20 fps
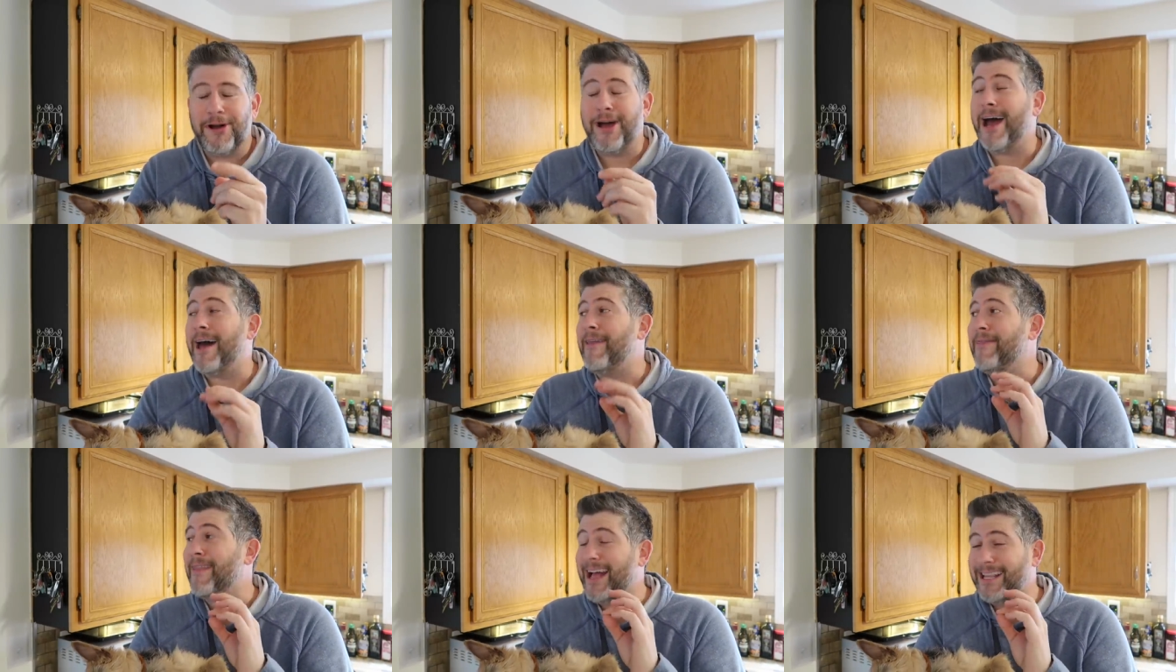
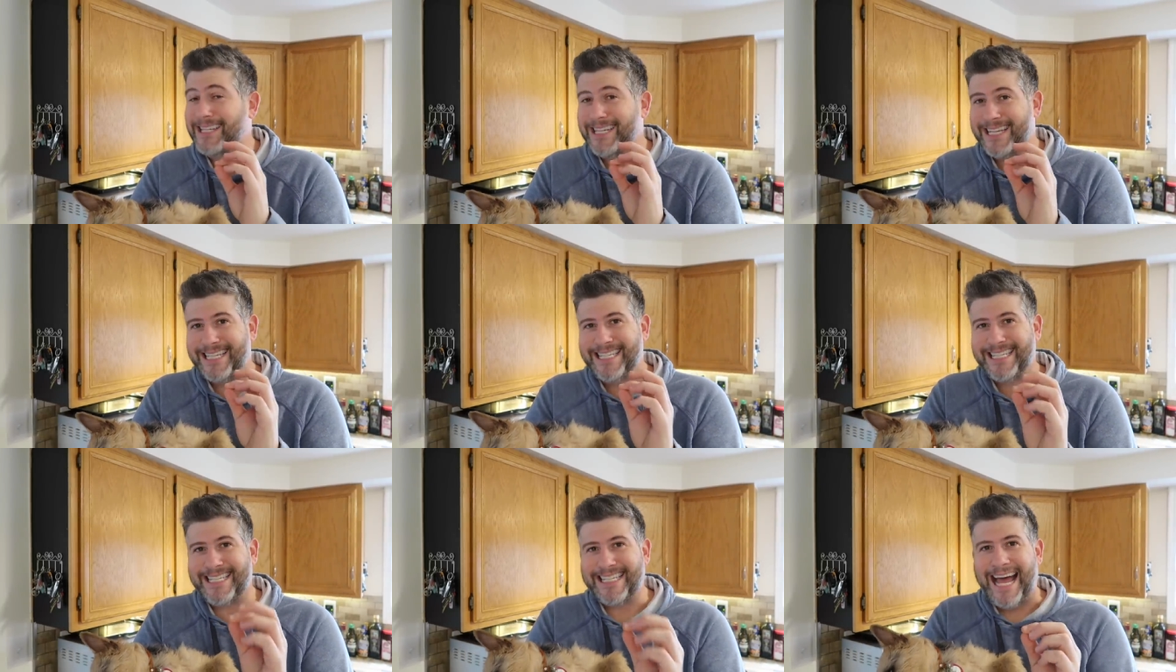And that's
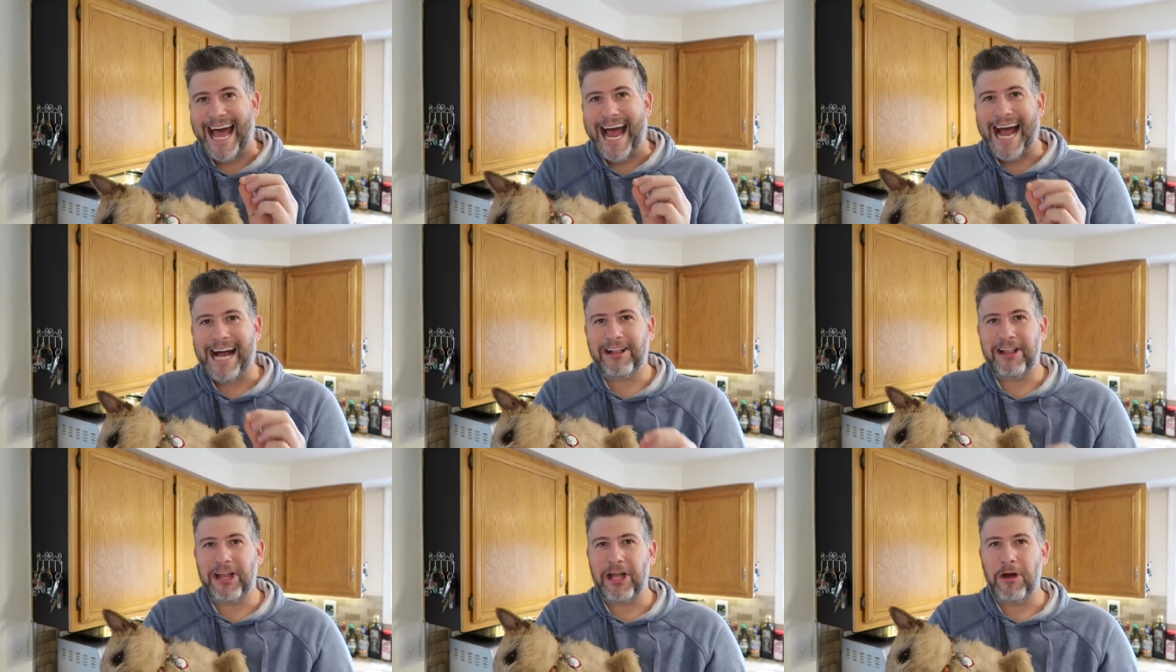
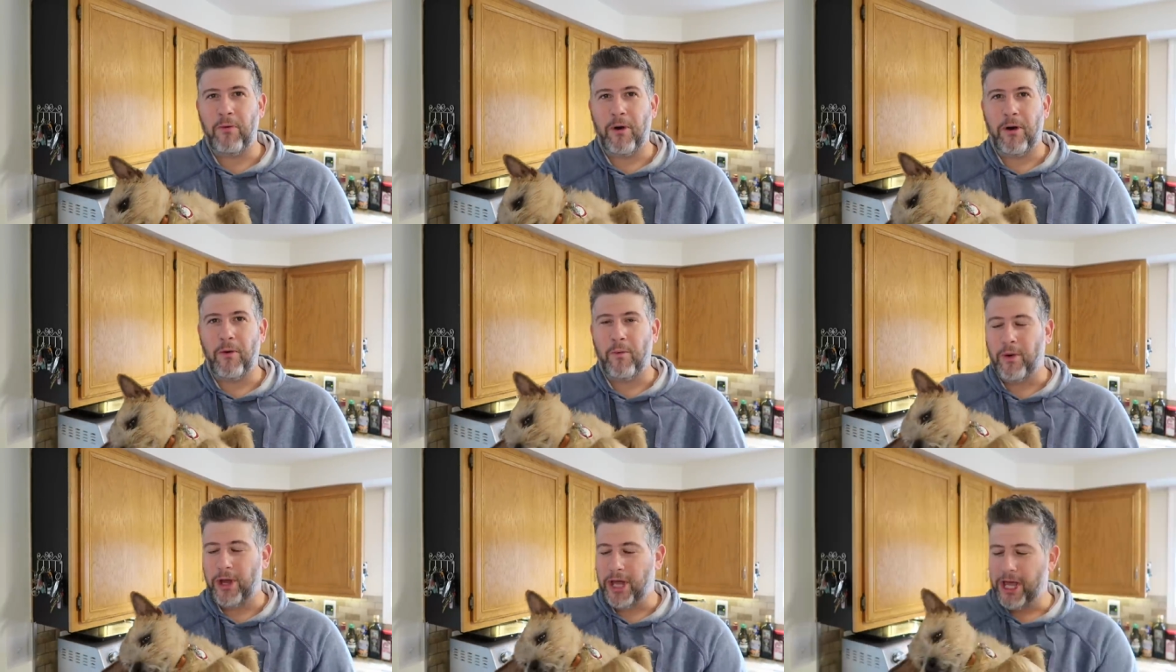exactly
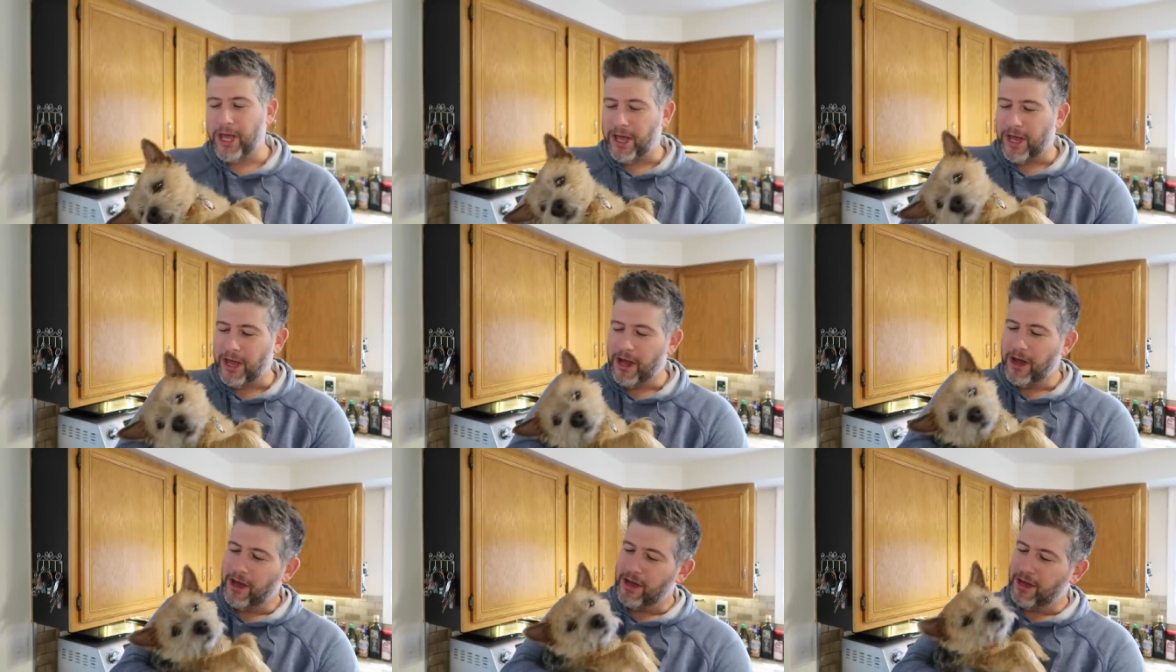what
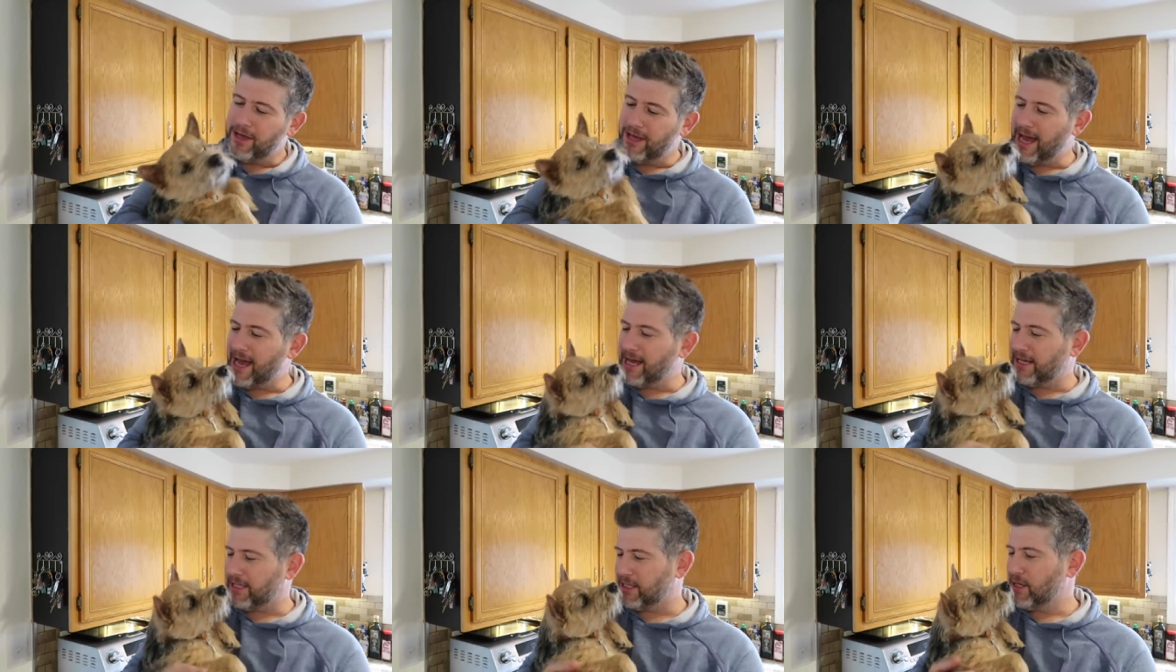we,
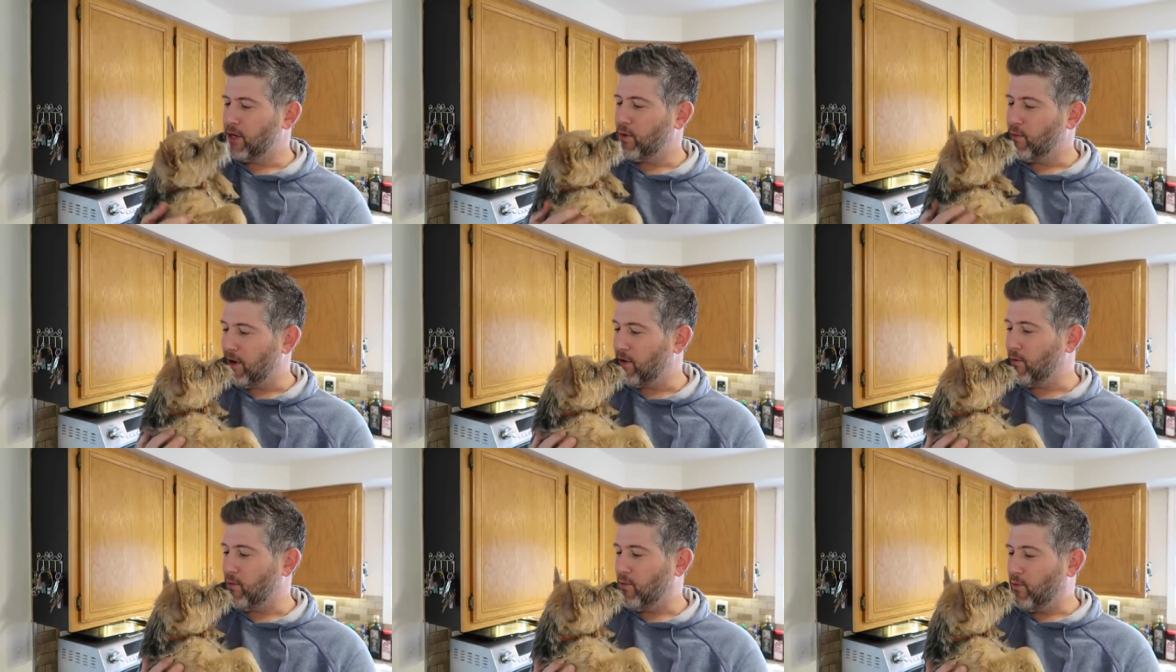yes,
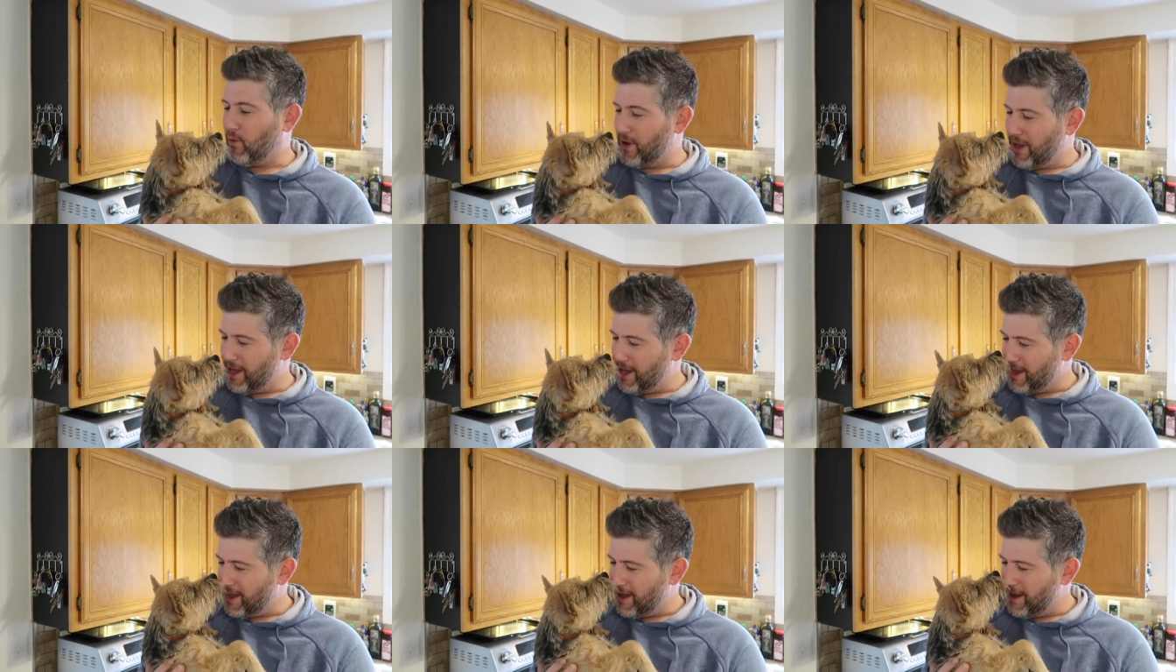what
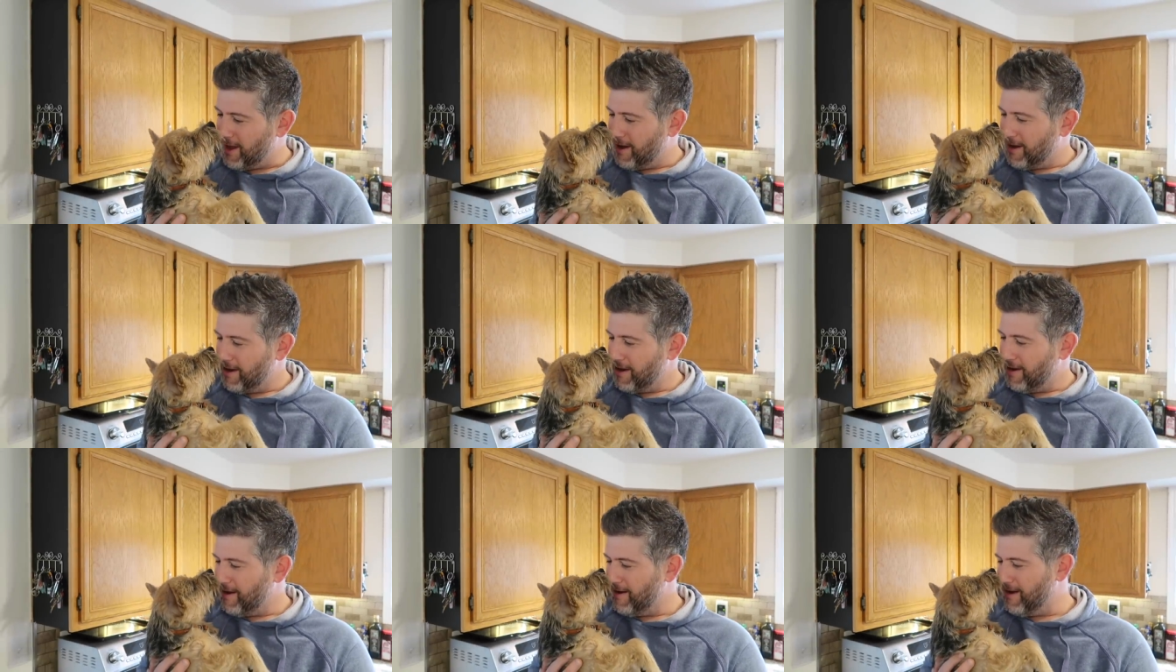we,
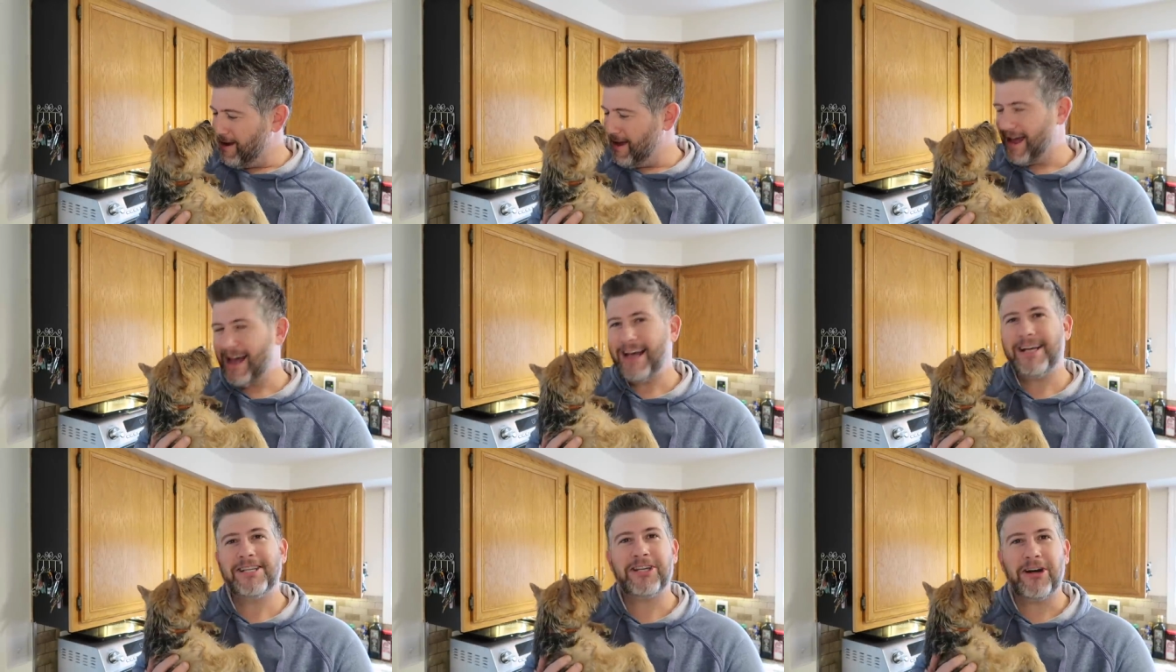
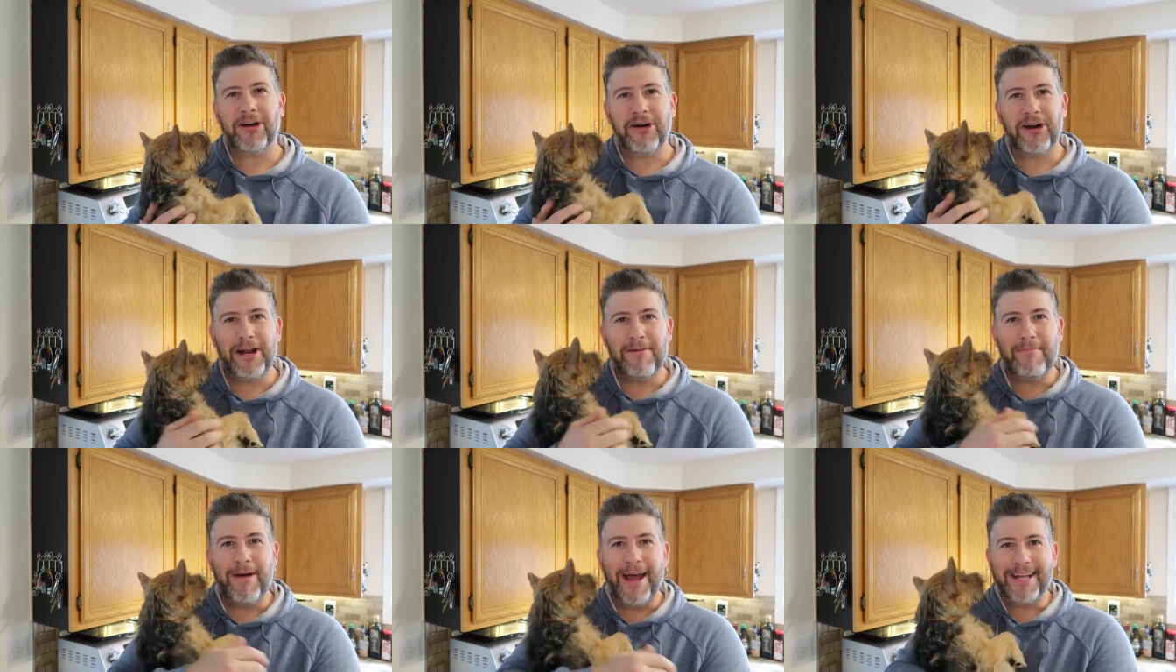yes, are
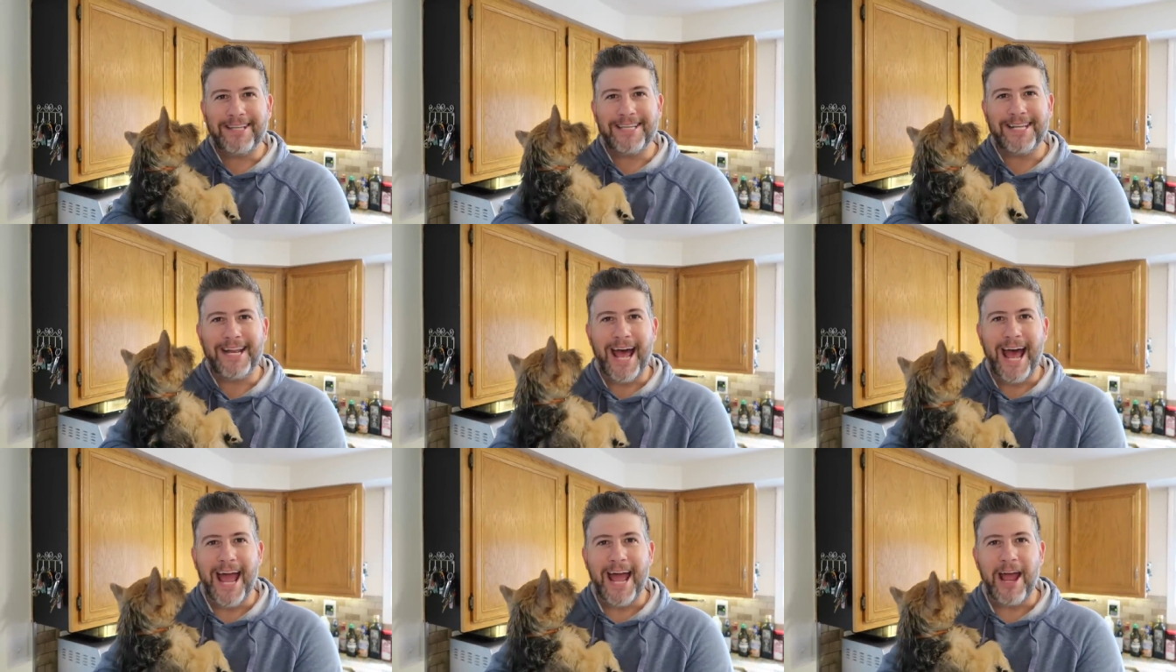gonna make
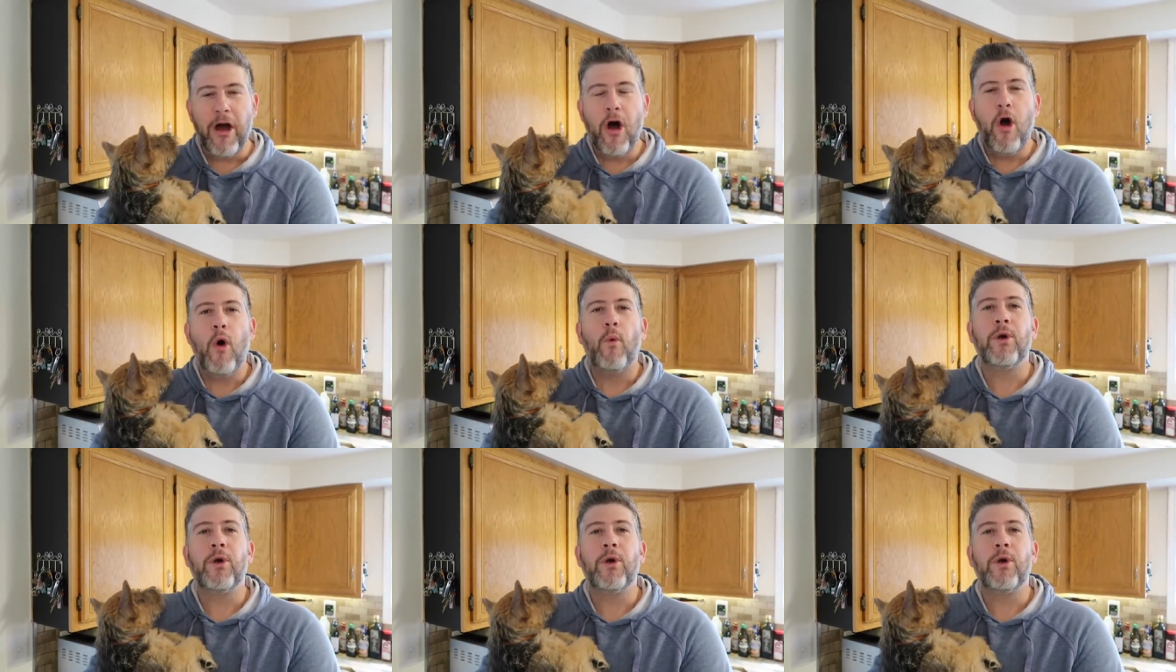today.